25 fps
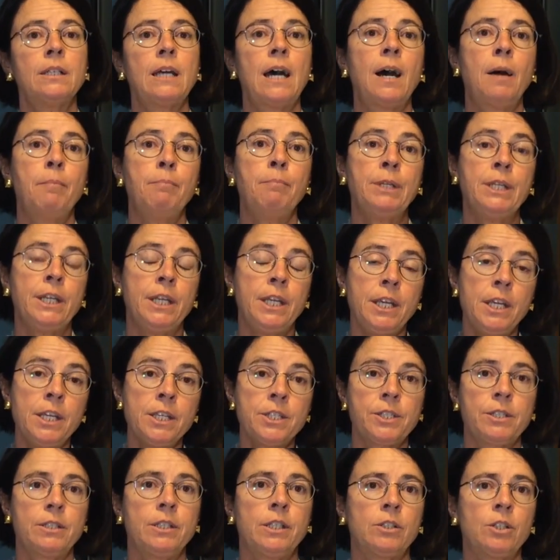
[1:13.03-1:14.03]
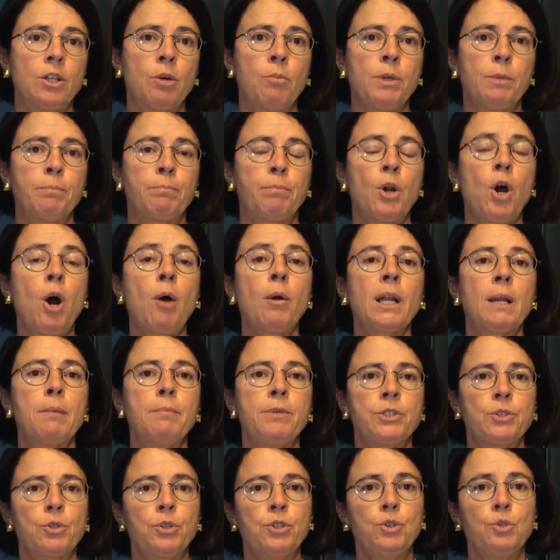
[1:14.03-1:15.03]
I mean, his economic program
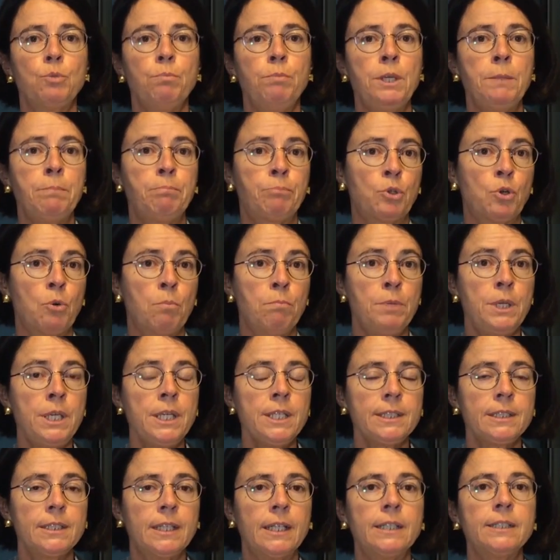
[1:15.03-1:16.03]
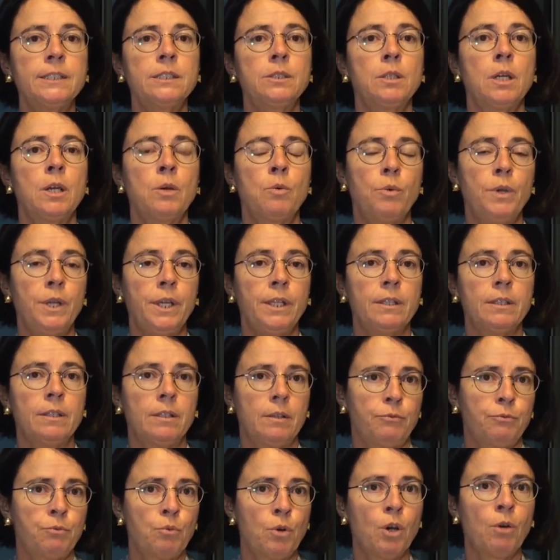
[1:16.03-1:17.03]
is going to be pro-business, with
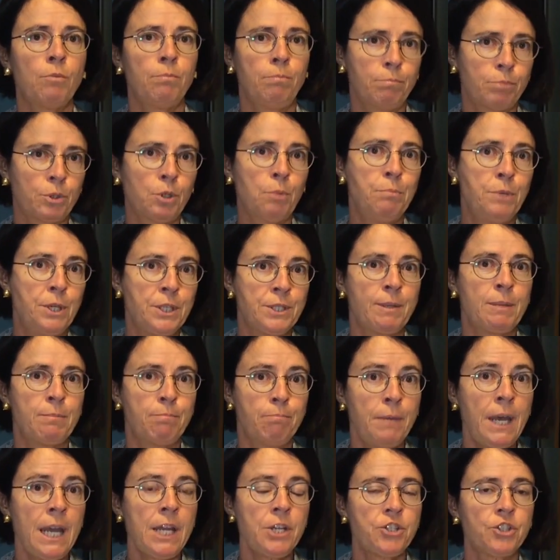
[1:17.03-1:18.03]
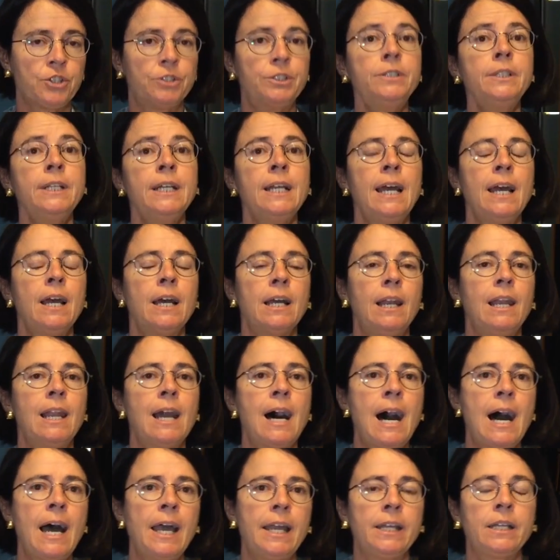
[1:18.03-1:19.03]
full of pro-business measure
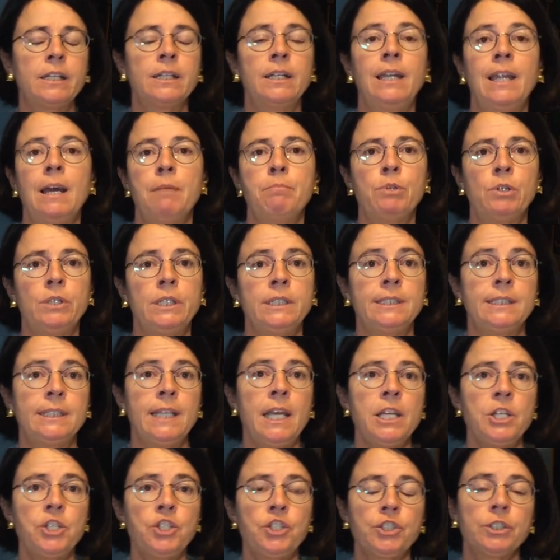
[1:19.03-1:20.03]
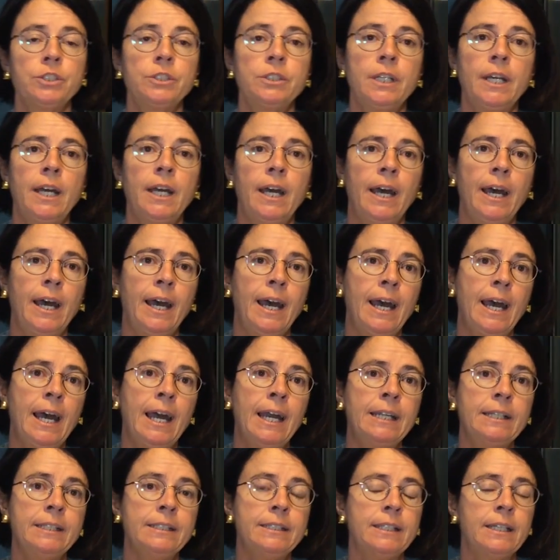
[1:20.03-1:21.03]
like liberalization
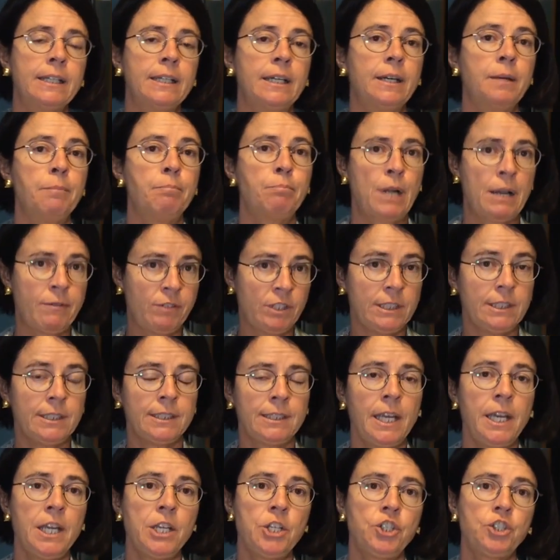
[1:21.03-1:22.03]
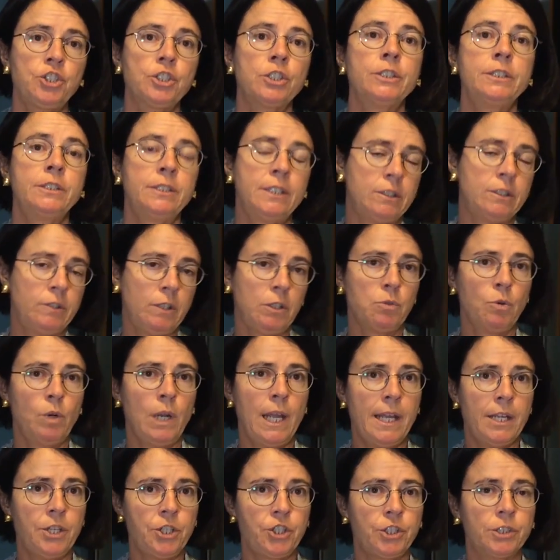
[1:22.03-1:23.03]
and privatization,
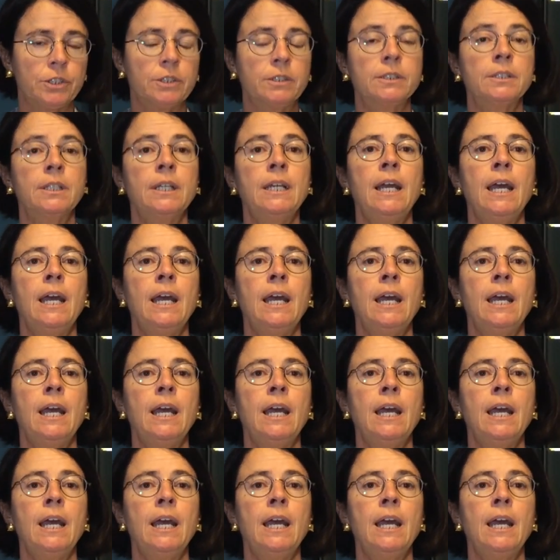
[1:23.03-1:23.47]
deregulation.